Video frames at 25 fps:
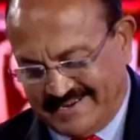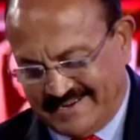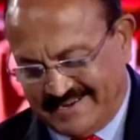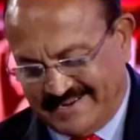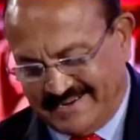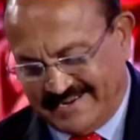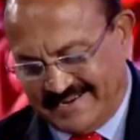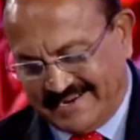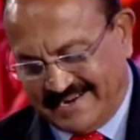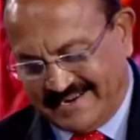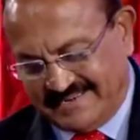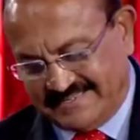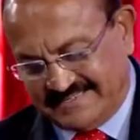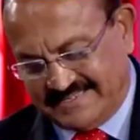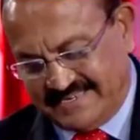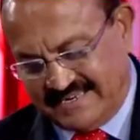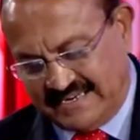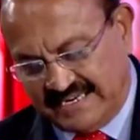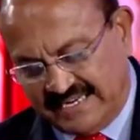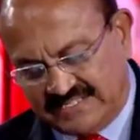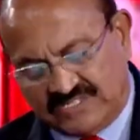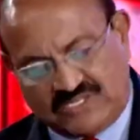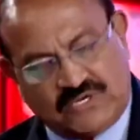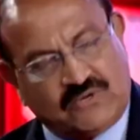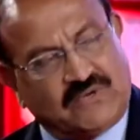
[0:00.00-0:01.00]
Uh, and uh,
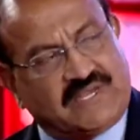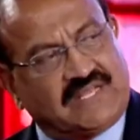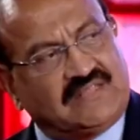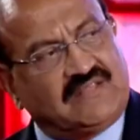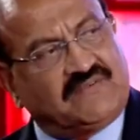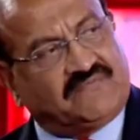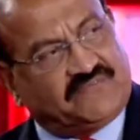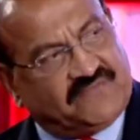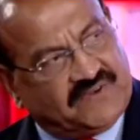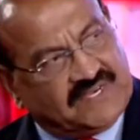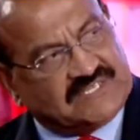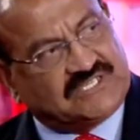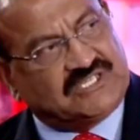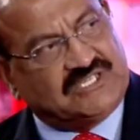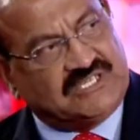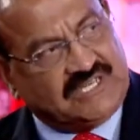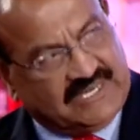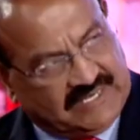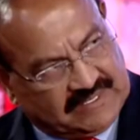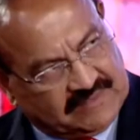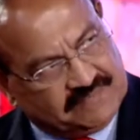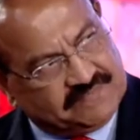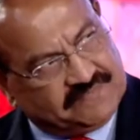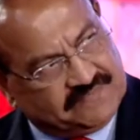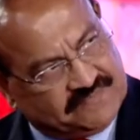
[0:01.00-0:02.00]
let's look at the first
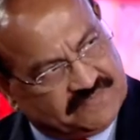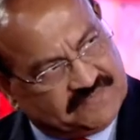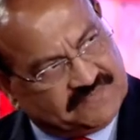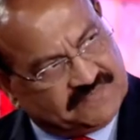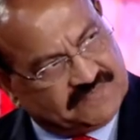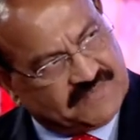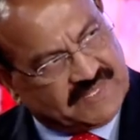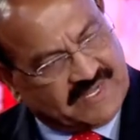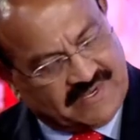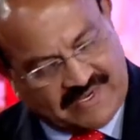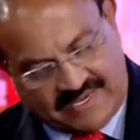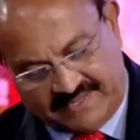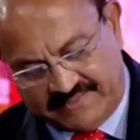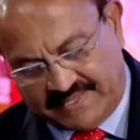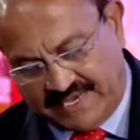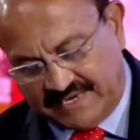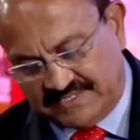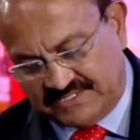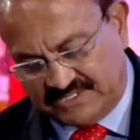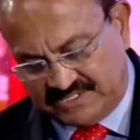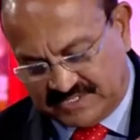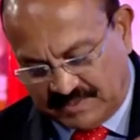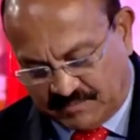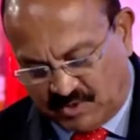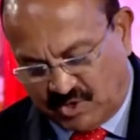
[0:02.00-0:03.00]
D, and that
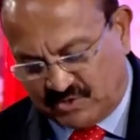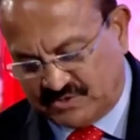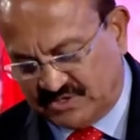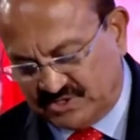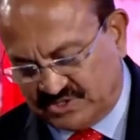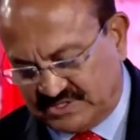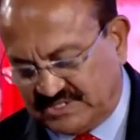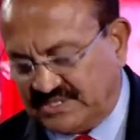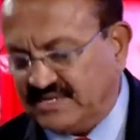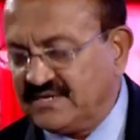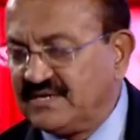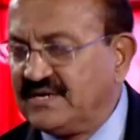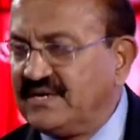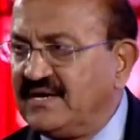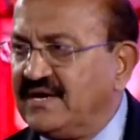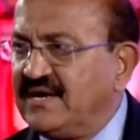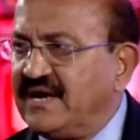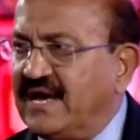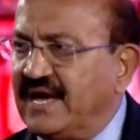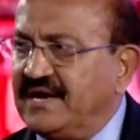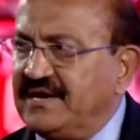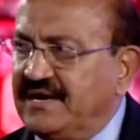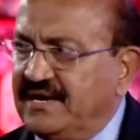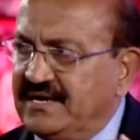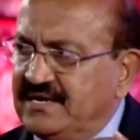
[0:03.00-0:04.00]
is democracy.
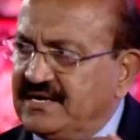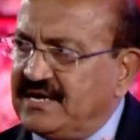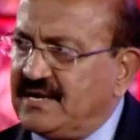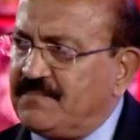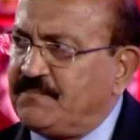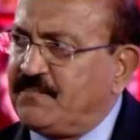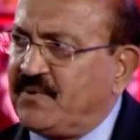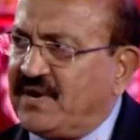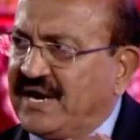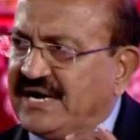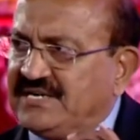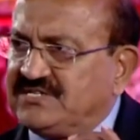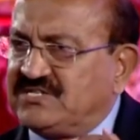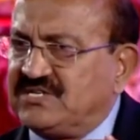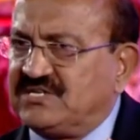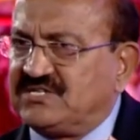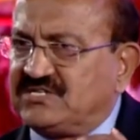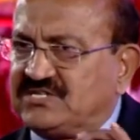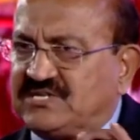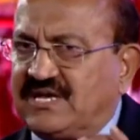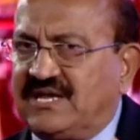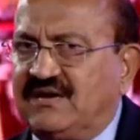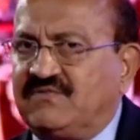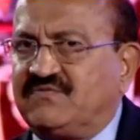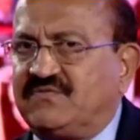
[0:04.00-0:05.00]
And India prides
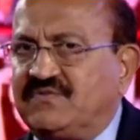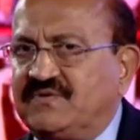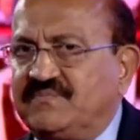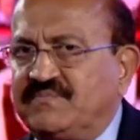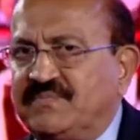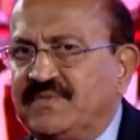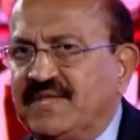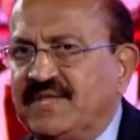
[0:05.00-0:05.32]
itself